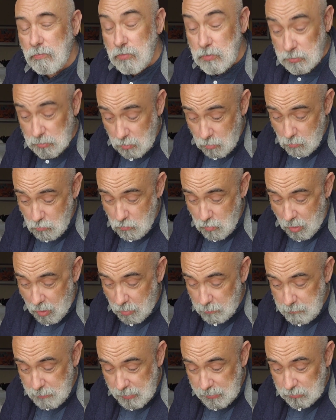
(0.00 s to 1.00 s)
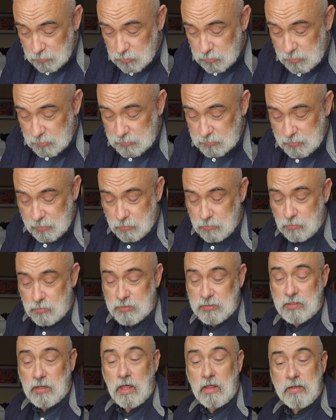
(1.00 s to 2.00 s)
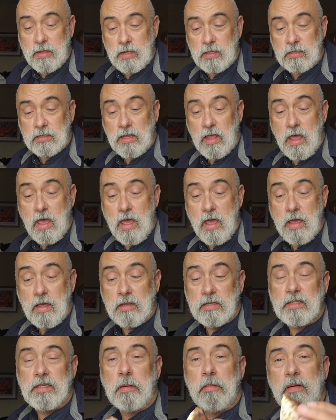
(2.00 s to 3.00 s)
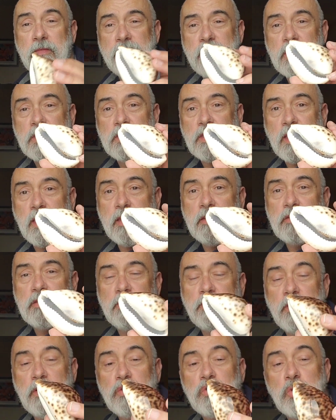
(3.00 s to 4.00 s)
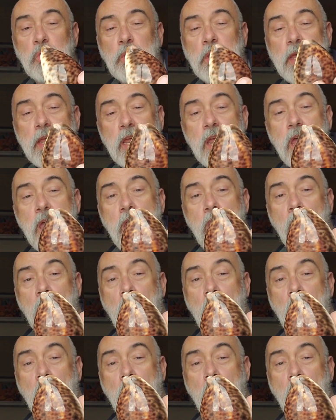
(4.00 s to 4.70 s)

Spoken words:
So I might just either sell these, some of these individually,